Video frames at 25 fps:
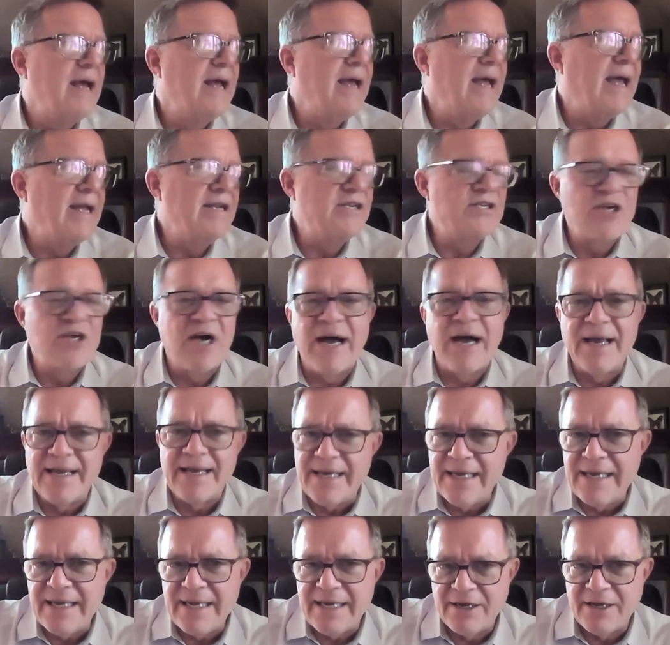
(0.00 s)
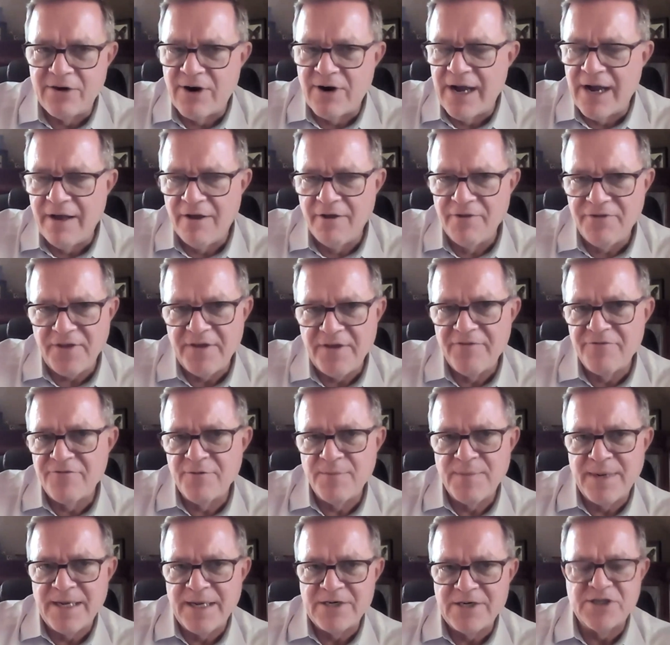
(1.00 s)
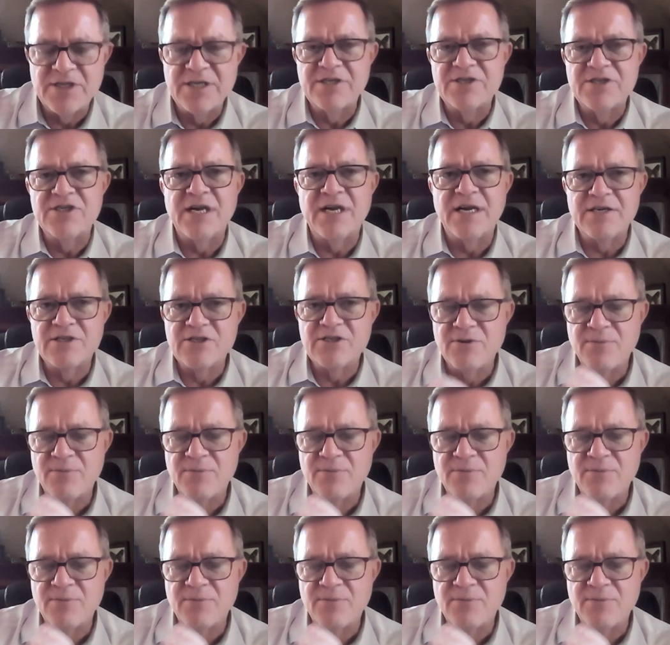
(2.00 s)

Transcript: HIE, your health information exchange.